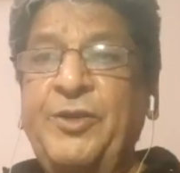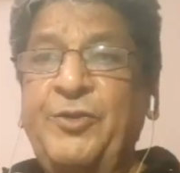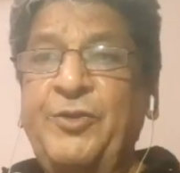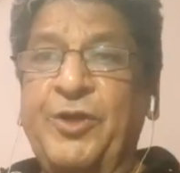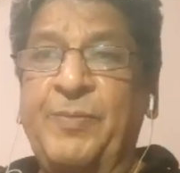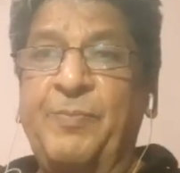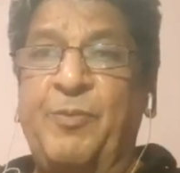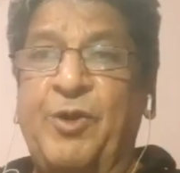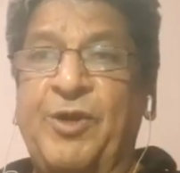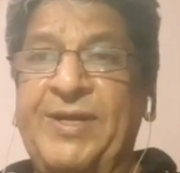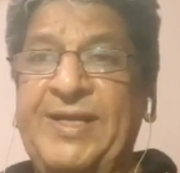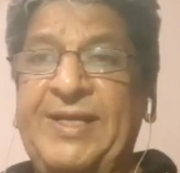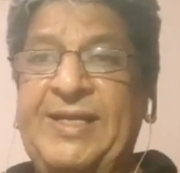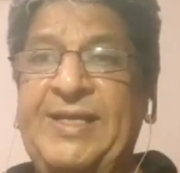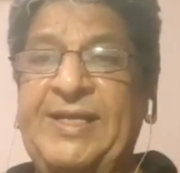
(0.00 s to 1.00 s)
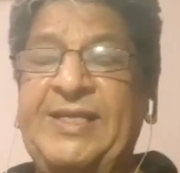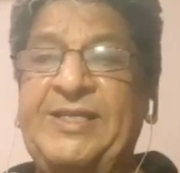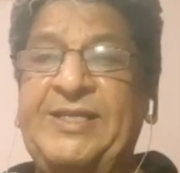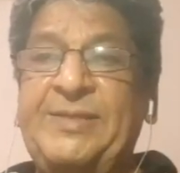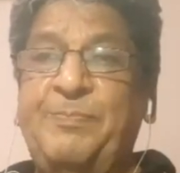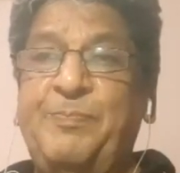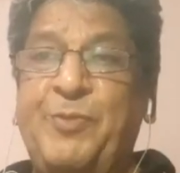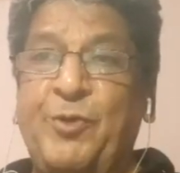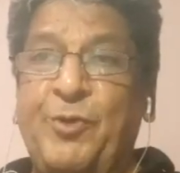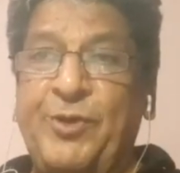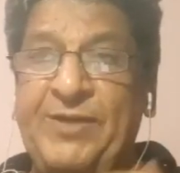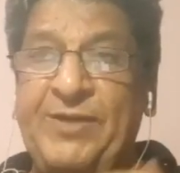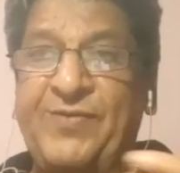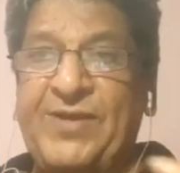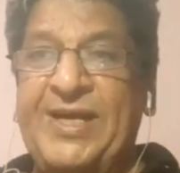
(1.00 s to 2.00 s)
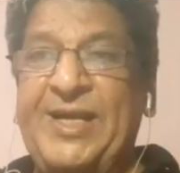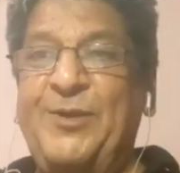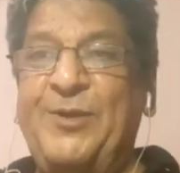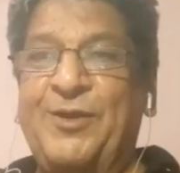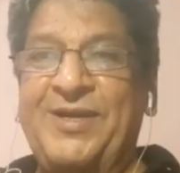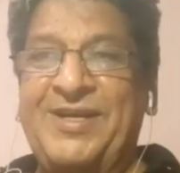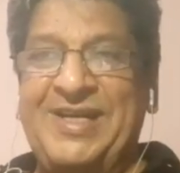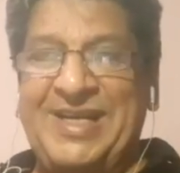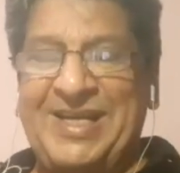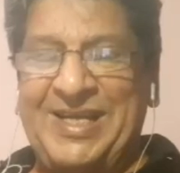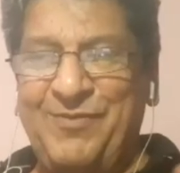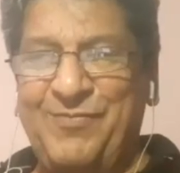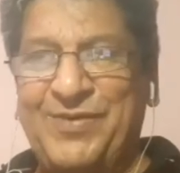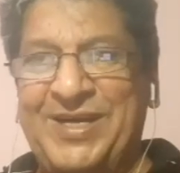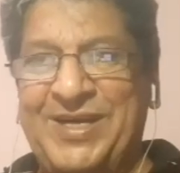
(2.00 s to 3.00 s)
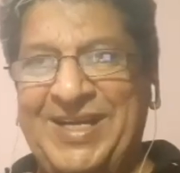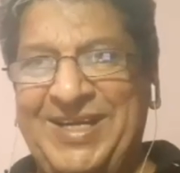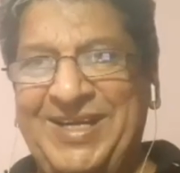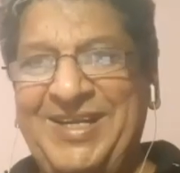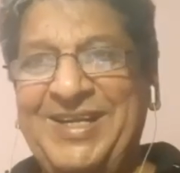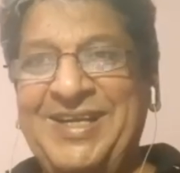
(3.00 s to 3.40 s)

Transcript: your body is purified or clarified,